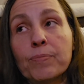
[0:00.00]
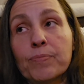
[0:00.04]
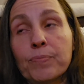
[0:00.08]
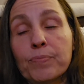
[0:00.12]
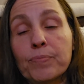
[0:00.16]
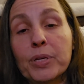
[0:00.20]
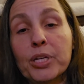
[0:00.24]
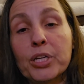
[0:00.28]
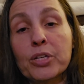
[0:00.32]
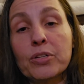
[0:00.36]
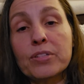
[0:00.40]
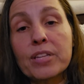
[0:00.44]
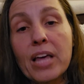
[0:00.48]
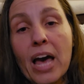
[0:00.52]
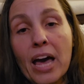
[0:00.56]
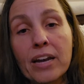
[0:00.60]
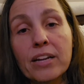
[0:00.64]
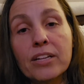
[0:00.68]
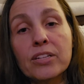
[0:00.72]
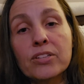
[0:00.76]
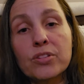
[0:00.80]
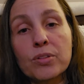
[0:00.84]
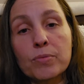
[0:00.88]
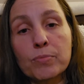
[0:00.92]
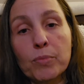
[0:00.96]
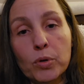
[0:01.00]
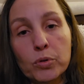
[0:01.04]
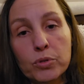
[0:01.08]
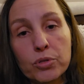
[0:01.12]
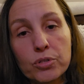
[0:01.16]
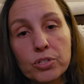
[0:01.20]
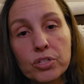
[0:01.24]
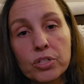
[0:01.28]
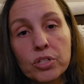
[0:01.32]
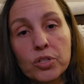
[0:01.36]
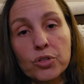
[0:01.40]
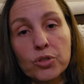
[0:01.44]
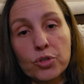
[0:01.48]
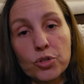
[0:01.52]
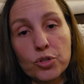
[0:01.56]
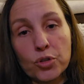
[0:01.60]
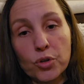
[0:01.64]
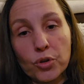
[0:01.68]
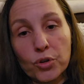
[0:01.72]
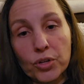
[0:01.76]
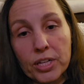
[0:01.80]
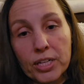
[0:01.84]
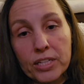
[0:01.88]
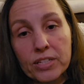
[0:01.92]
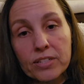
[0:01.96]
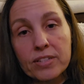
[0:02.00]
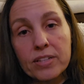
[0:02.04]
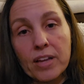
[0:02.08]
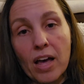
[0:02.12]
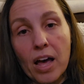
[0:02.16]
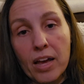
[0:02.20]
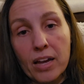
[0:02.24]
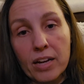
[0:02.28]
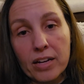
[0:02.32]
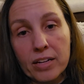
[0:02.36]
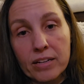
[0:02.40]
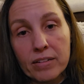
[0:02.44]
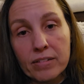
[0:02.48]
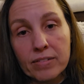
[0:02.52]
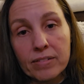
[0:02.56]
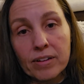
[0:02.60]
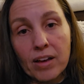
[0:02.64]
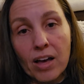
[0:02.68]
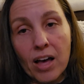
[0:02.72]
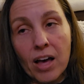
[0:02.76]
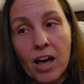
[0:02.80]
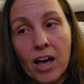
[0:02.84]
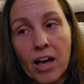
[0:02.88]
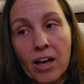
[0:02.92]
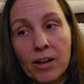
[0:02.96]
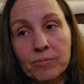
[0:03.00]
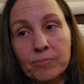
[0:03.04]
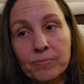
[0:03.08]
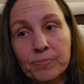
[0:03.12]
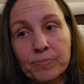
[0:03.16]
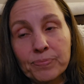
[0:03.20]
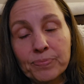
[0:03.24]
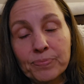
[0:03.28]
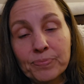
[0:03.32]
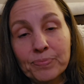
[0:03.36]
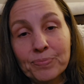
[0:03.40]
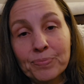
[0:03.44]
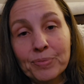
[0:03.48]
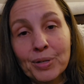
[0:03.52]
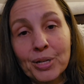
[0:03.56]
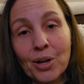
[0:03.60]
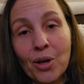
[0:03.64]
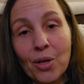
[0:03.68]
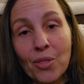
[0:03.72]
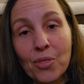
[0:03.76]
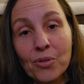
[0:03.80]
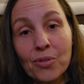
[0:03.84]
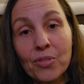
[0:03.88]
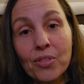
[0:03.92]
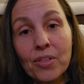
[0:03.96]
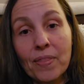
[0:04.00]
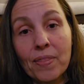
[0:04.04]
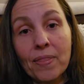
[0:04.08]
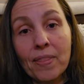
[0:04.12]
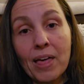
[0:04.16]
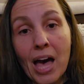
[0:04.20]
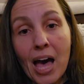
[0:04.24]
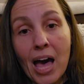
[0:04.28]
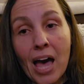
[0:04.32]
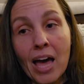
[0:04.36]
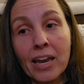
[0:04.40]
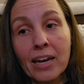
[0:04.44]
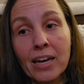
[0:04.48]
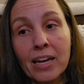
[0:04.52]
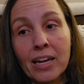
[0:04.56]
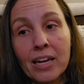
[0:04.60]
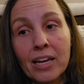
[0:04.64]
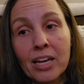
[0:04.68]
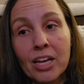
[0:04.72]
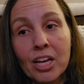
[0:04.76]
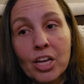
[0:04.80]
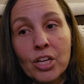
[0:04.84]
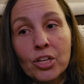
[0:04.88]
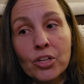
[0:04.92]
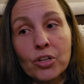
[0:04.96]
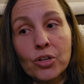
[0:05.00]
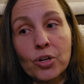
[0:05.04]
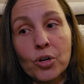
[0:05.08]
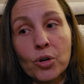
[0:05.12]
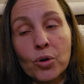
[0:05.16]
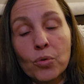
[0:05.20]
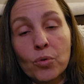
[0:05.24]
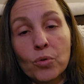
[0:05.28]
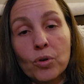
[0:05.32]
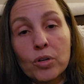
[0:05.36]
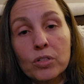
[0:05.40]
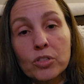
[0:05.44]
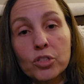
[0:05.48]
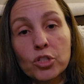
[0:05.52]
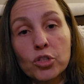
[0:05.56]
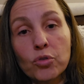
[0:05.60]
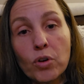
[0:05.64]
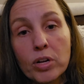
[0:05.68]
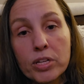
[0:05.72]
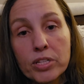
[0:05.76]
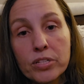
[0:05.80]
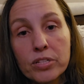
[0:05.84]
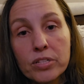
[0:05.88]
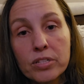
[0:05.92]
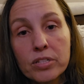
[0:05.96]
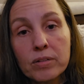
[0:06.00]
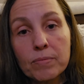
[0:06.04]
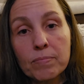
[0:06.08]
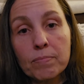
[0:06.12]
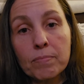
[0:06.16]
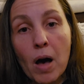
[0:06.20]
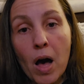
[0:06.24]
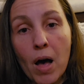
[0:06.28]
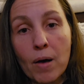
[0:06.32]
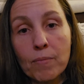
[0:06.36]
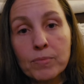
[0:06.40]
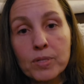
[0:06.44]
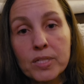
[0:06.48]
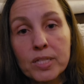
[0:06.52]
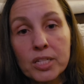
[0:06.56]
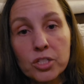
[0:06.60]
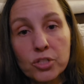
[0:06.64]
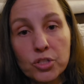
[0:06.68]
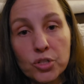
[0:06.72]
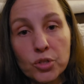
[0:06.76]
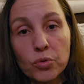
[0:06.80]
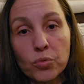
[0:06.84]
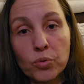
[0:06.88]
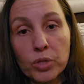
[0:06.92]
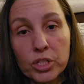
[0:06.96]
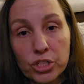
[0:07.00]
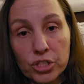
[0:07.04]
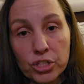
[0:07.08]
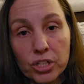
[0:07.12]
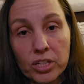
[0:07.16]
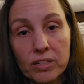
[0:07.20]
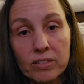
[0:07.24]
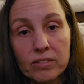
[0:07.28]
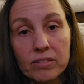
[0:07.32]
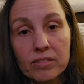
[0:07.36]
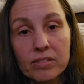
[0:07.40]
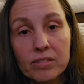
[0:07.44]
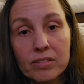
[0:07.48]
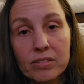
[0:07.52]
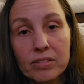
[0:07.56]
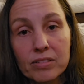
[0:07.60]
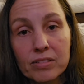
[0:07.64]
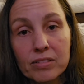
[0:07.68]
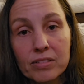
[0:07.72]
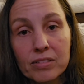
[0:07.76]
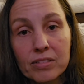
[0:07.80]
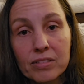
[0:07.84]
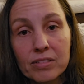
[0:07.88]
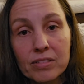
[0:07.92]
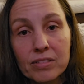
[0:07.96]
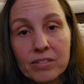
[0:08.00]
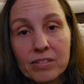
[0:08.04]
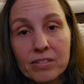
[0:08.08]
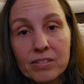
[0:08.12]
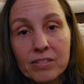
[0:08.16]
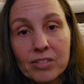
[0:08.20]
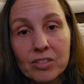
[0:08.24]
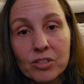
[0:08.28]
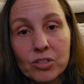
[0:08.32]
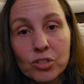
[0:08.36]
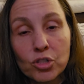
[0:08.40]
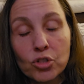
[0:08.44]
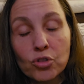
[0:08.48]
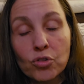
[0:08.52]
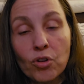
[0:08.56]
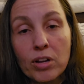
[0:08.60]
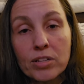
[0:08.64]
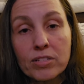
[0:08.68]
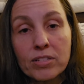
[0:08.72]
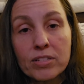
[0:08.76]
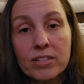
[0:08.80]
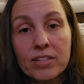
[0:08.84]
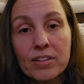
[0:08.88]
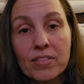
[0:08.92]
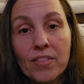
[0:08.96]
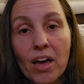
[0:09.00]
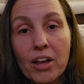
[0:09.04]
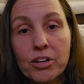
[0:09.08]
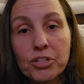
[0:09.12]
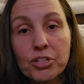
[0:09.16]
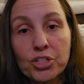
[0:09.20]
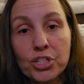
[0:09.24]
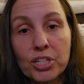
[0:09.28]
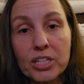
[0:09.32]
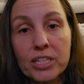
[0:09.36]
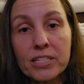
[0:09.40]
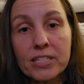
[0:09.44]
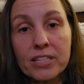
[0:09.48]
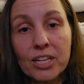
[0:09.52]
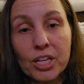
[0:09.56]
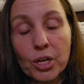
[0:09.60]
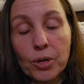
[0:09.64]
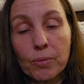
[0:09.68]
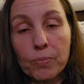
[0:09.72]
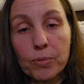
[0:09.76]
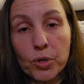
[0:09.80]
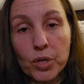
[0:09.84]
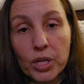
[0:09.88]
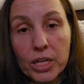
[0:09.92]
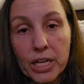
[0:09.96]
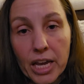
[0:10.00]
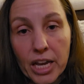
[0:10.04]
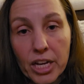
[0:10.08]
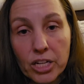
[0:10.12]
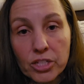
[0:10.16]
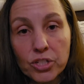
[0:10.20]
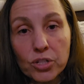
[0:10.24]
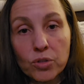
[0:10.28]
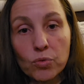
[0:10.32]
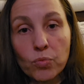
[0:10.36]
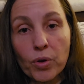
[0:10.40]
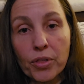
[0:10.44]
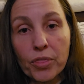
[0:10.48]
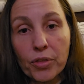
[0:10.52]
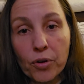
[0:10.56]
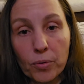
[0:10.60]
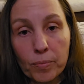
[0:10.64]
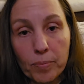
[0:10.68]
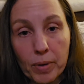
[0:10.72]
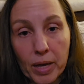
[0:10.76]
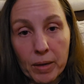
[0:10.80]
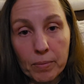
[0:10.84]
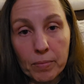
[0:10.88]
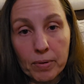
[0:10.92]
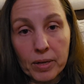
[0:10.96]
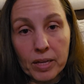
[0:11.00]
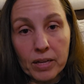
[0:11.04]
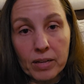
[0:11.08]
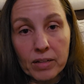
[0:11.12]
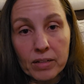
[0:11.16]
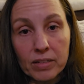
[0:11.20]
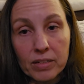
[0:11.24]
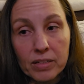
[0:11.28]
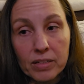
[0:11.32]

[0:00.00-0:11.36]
because that is the most concerning sign. But other than that, trust mom's intuition. Trust that she is in communication with her baby